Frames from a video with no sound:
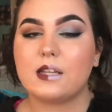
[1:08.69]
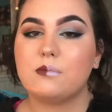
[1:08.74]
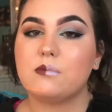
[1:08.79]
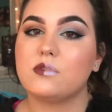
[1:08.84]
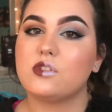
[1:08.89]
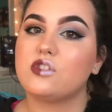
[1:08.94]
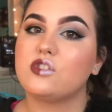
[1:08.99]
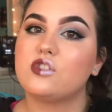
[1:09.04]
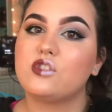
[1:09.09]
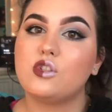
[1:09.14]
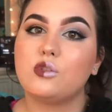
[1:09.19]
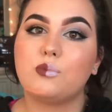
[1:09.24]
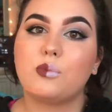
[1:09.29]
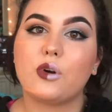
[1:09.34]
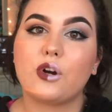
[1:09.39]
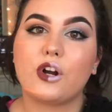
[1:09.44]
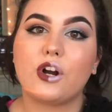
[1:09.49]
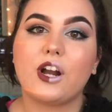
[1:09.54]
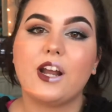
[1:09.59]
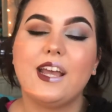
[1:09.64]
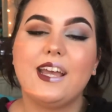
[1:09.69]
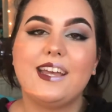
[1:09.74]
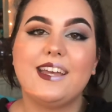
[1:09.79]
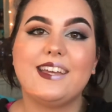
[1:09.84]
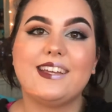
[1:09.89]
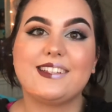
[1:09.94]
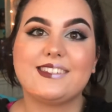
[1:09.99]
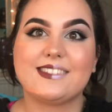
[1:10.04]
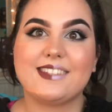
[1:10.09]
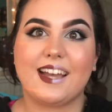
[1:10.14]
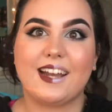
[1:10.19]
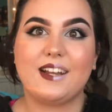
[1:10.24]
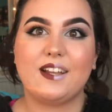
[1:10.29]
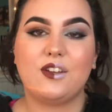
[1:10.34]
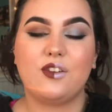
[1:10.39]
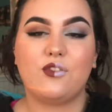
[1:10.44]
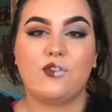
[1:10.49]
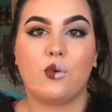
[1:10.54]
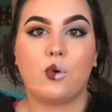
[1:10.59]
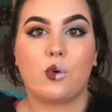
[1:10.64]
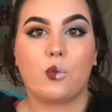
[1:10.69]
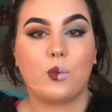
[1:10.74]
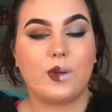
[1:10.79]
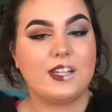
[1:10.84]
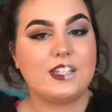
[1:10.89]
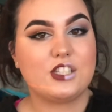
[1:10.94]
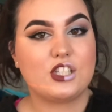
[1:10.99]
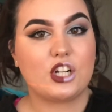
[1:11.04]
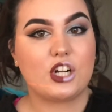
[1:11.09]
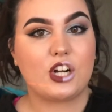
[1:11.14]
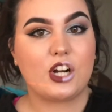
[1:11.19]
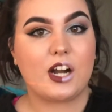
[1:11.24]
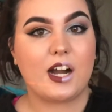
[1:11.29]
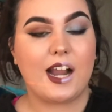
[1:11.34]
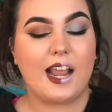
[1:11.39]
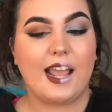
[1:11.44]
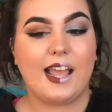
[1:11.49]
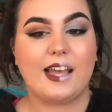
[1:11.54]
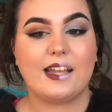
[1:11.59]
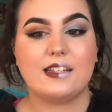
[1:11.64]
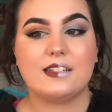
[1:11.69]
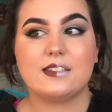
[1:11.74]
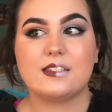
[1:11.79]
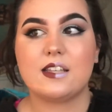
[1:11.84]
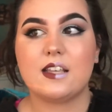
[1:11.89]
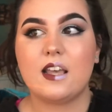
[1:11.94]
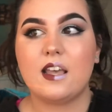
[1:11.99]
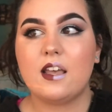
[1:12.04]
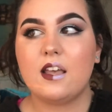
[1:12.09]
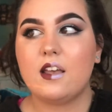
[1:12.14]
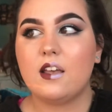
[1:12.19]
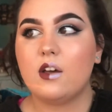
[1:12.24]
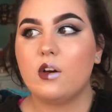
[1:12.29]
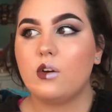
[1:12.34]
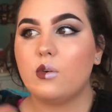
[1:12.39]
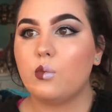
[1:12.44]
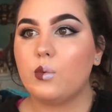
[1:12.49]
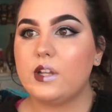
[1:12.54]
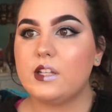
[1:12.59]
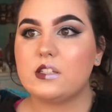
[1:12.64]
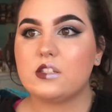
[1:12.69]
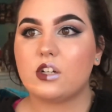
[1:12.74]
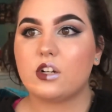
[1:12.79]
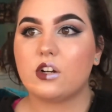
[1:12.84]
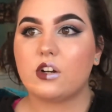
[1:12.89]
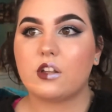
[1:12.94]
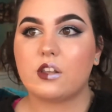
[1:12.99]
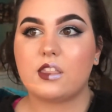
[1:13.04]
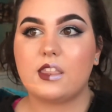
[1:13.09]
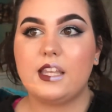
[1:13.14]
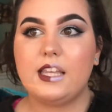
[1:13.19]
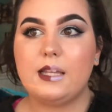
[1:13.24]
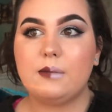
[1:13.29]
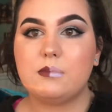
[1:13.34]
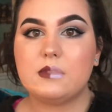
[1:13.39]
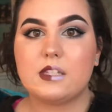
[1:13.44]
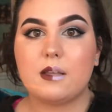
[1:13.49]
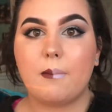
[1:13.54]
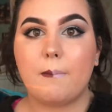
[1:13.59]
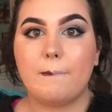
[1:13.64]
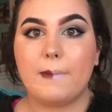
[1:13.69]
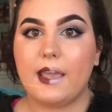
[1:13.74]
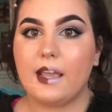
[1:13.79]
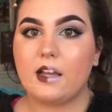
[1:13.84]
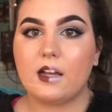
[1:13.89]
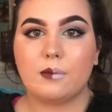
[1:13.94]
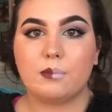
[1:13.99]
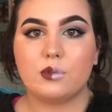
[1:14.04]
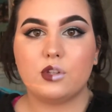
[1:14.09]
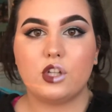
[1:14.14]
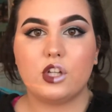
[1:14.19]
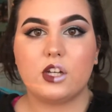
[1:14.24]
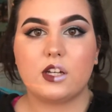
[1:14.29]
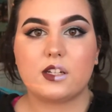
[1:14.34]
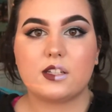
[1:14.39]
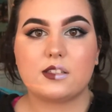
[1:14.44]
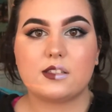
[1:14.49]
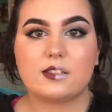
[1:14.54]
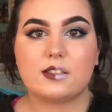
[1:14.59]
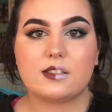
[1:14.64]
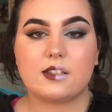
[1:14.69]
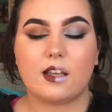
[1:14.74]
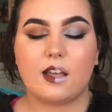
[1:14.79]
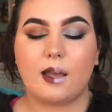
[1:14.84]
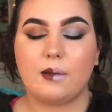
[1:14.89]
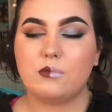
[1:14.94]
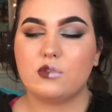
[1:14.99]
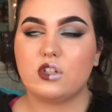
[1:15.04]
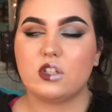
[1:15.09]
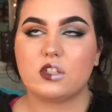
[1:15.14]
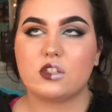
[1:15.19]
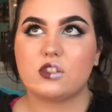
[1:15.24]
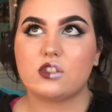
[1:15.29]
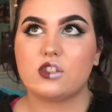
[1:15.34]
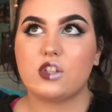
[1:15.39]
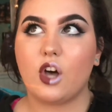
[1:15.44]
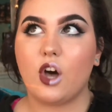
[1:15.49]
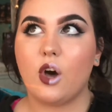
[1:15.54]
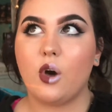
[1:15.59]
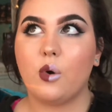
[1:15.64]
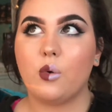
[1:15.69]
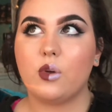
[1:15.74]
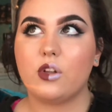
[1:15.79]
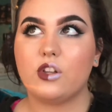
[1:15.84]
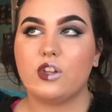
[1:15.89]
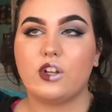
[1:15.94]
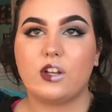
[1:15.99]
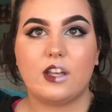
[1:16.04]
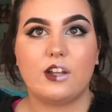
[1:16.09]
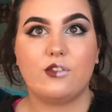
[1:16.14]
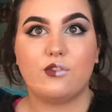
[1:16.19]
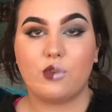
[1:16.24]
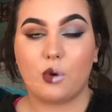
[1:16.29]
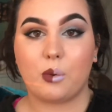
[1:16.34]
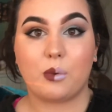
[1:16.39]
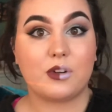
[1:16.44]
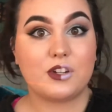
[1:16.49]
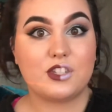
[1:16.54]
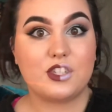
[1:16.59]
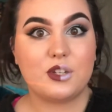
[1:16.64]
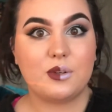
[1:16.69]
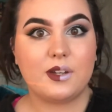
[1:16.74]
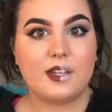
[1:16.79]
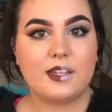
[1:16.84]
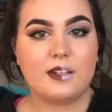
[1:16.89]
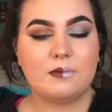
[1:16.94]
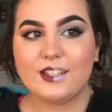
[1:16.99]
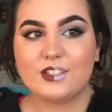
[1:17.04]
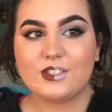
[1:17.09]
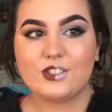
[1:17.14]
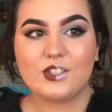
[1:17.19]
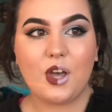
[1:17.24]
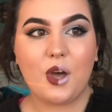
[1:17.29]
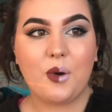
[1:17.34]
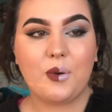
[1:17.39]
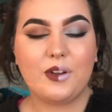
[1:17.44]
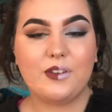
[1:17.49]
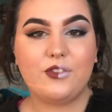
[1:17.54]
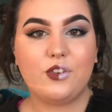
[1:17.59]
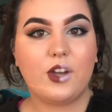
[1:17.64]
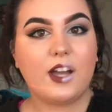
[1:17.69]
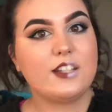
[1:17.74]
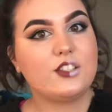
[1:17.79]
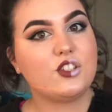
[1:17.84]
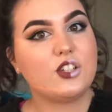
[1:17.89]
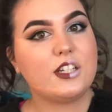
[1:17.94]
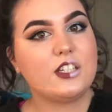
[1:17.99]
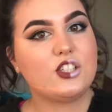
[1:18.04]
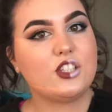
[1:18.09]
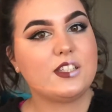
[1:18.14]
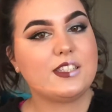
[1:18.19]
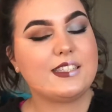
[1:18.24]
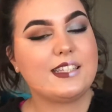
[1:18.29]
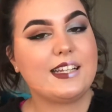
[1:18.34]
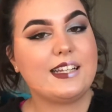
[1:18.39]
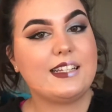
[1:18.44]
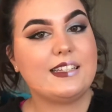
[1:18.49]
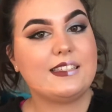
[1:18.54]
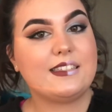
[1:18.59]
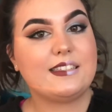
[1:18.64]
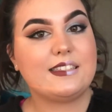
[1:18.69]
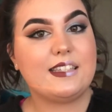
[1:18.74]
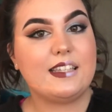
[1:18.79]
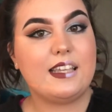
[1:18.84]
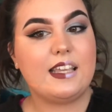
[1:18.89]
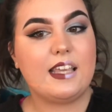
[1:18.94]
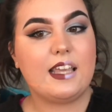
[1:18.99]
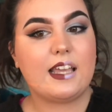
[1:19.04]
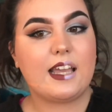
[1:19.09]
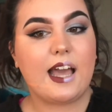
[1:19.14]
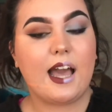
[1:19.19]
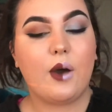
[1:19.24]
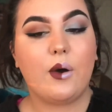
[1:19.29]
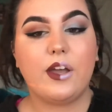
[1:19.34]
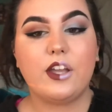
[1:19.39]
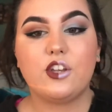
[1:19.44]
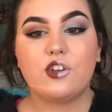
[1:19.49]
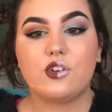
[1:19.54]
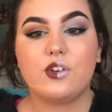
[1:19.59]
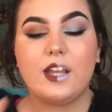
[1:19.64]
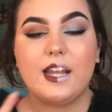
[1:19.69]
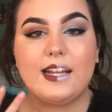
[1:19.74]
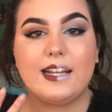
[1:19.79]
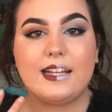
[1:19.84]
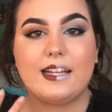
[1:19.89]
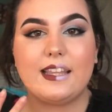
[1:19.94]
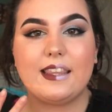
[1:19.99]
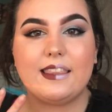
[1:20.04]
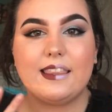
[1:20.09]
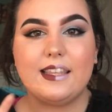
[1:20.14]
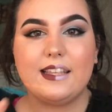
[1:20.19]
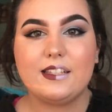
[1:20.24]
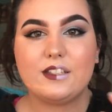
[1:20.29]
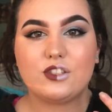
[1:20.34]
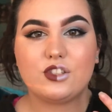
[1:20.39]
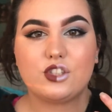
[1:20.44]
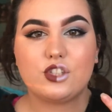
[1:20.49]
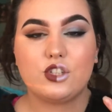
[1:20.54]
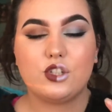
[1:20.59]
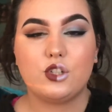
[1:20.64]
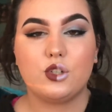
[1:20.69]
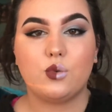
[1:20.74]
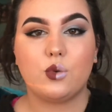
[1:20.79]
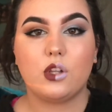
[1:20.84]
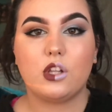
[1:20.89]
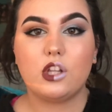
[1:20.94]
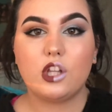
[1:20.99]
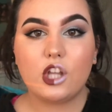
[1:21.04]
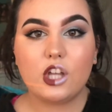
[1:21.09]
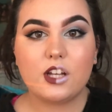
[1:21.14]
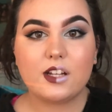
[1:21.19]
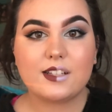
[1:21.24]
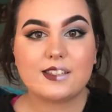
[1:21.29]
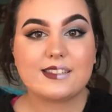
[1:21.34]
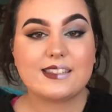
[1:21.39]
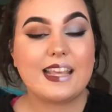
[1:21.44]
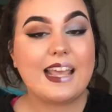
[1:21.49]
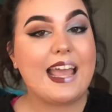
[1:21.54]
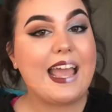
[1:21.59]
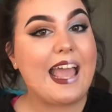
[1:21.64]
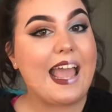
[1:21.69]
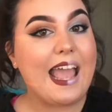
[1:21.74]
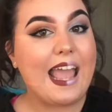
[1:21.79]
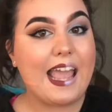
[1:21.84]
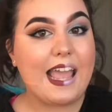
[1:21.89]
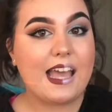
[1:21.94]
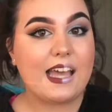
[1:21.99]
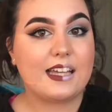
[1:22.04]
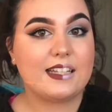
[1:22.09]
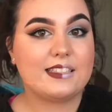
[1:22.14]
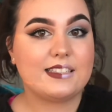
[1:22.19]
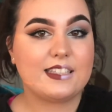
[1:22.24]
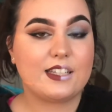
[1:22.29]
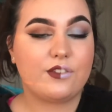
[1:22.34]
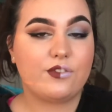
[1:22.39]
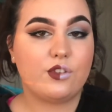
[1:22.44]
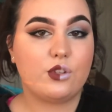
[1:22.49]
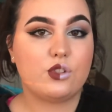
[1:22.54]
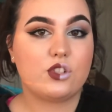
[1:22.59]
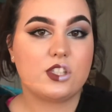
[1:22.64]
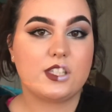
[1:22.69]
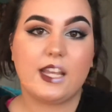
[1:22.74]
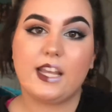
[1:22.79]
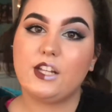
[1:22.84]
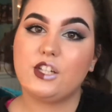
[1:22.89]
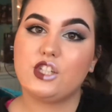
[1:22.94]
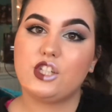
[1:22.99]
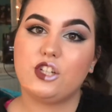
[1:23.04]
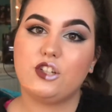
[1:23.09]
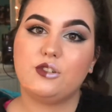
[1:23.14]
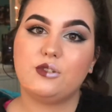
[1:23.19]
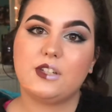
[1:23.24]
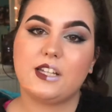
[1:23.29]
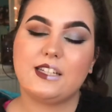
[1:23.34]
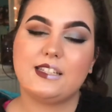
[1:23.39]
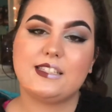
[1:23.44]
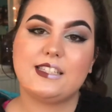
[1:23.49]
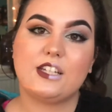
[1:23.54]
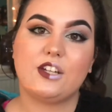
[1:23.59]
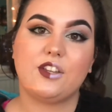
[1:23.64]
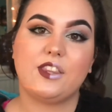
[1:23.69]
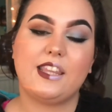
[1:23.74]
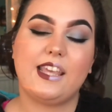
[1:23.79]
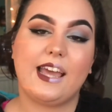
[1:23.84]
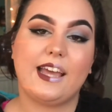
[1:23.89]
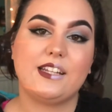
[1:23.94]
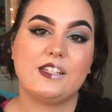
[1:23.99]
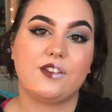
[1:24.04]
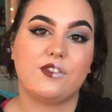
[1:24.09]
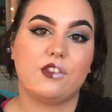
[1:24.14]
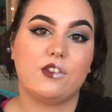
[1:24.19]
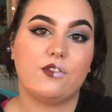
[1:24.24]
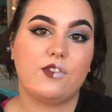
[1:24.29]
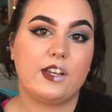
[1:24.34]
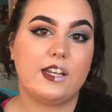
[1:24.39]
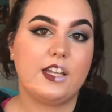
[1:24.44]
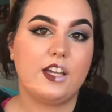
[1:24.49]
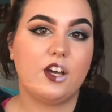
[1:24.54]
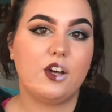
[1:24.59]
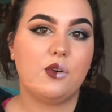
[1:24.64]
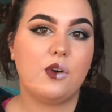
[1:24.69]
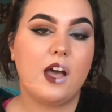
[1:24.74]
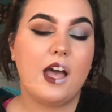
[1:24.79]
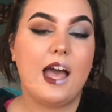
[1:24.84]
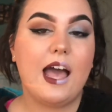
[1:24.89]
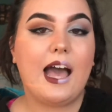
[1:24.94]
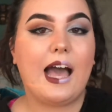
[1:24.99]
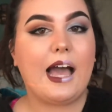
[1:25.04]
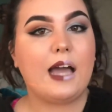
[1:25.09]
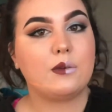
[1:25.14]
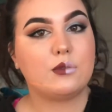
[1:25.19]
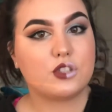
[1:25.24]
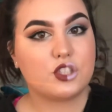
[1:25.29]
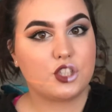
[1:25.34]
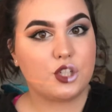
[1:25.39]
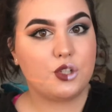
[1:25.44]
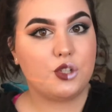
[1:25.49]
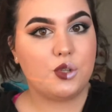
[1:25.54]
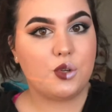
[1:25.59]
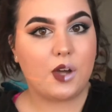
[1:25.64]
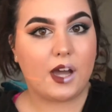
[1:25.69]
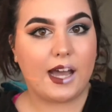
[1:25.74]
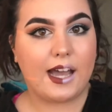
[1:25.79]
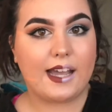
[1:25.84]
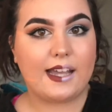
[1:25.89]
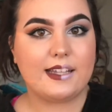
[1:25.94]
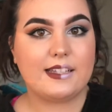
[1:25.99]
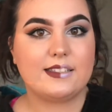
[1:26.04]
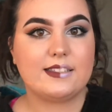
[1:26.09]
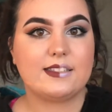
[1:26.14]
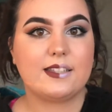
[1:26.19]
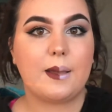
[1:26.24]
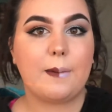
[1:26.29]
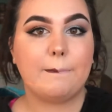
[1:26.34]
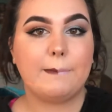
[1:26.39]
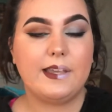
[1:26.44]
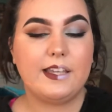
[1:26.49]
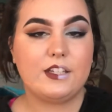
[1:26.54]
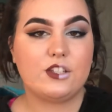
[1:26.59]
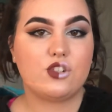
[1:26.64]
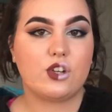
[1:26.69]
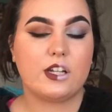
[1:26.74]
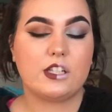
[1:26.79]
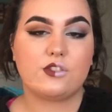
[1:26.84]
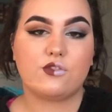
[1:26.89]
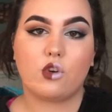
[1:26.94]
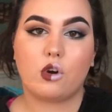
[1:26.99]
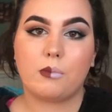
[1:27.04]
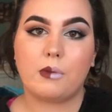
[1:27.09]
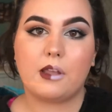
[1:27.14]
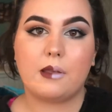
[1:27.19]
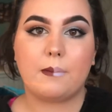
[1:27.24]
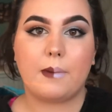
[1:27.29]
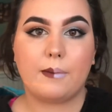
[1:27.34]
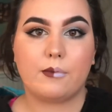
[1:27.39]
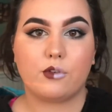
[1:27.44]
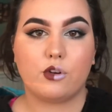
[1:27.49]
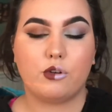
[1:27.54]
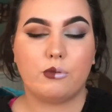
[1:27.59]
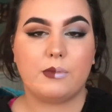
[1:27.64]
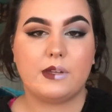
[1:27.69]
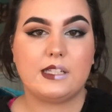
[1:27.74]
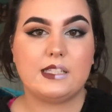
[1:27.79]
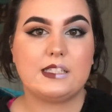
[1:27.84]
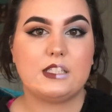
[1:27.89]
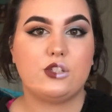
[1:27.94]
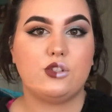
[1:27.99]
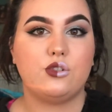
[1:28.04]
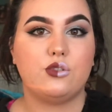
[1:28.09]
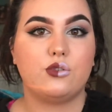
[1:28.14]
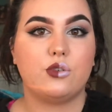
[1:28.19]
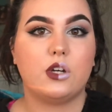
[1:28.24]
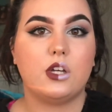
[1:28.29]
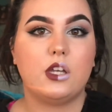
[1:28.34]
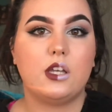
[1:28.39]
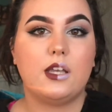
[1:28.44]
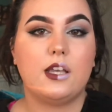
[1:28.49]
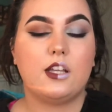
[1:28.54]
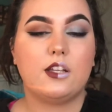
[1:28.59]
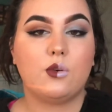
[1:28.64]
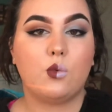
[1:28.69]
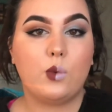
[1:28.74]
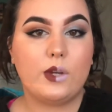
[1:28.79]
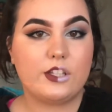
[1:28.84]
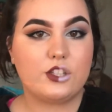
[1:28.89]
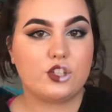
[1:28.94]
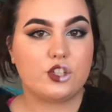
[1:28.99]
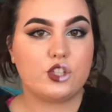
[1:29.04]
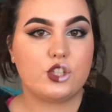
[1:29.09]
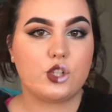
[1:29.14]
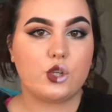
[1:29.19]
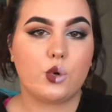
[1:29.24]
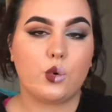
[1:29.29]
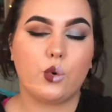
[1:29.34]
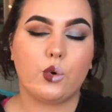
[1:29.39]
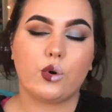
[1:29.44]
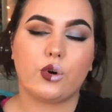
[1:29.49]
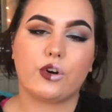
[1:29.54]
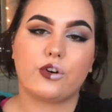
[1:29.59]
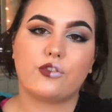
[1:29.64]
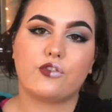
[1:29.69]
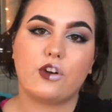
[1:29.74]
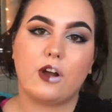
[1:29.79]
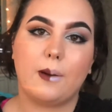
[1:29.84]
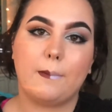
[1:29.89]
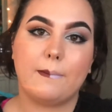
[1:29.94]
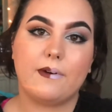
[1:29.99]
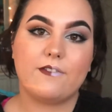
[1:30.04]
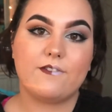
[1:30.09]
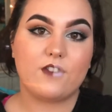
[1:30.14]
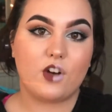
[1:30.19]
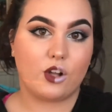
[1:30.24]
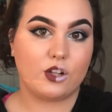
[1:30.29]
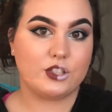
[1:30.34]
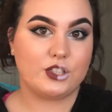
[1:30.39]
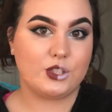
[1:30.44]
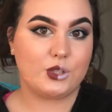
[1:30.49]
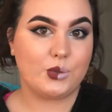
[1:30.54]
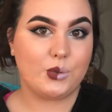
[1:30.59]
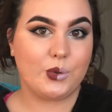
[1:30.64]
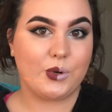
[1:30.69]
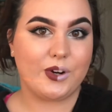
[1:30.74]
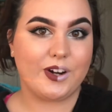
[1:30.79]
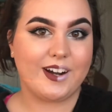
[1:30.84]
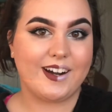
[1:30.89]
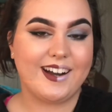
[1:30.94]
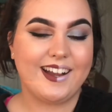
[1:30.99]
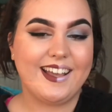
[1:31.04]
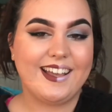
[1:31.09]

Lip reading: I'm super excited for winter and winter themed makeup looks. I'm just so looking forward to it. So if you guys are interested in seeing how I created these two looks, and if you stay tuned until the end of the video, I will show you guys me transforming my room into winter decor from fall decor.